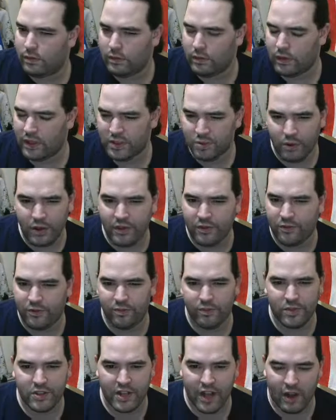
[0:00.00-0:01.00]
That's what it
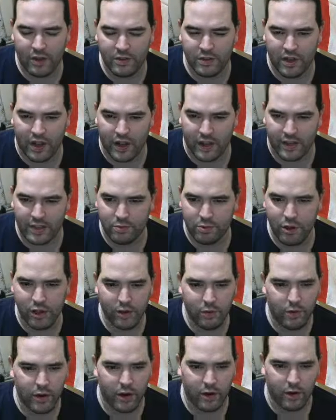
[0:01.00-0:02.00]
sounds like. It's really
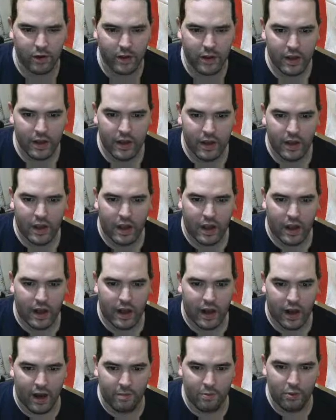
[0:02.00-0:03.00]
weird.
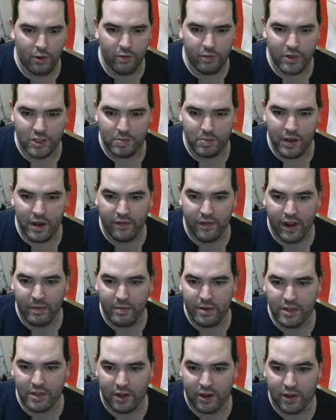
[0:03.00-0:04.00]
Movement speed of
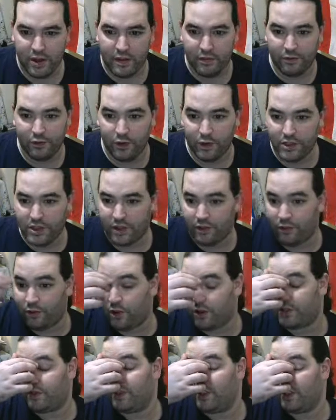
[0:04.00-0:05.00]
enemies under the influence of the
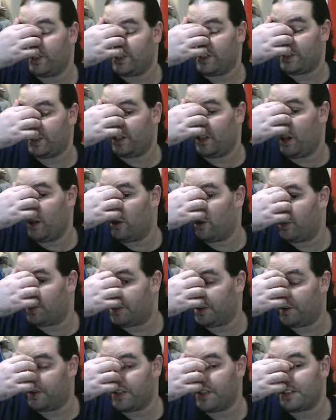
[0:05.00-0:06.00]
force field is slowed,
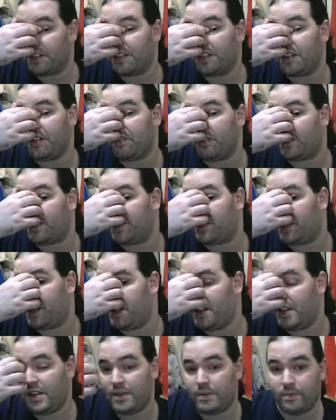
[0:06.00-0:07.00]
so it doesn't even
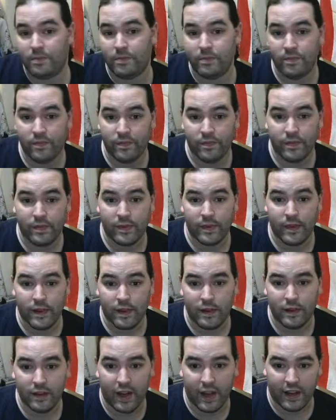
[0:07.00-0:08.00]
seem
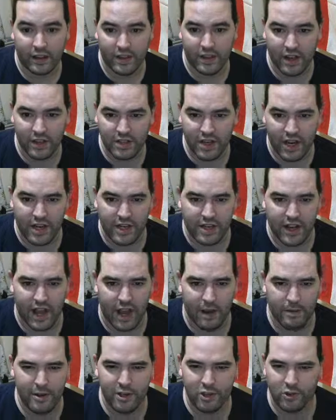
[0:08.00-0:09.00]
like it does any
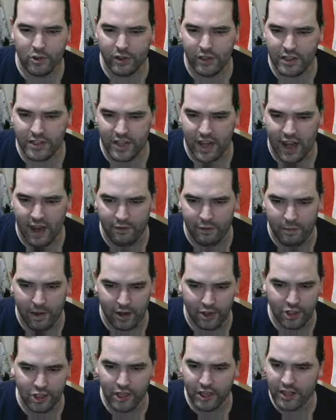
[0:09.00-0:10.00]
damage, or at least they haven't
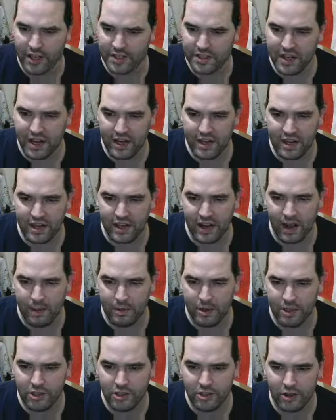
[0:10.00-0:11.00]
mentioned it does any
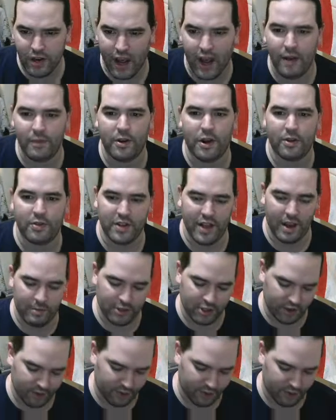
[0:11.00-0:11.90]
damage. No, damaging